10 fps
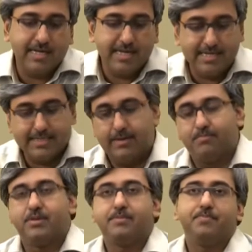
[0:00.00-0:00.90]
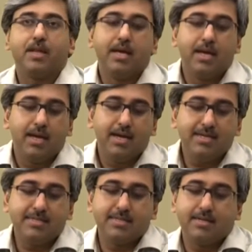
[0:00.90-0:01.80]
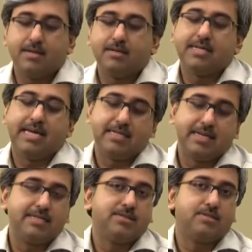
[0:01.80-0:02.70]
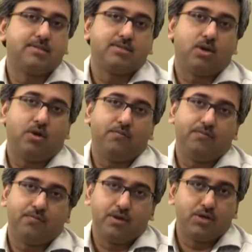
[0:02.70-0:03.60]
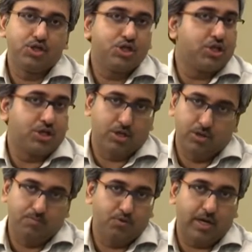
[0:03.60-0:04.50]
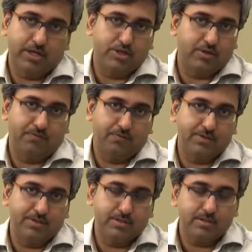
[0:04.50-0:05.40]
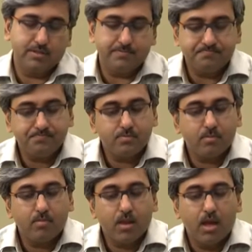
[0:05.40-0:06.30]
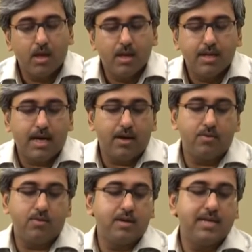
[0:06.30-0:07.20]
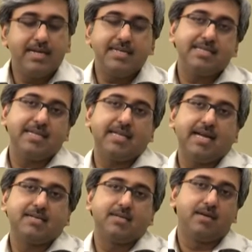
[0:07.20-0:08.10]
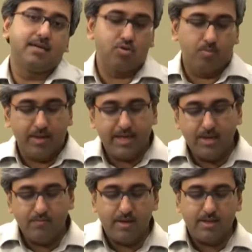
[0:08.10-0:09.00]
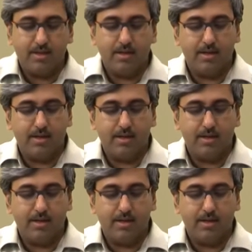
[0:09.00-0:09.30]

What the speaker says: an example. Let's take the instance of shirt production, for instance. Now, let us say that to begin with,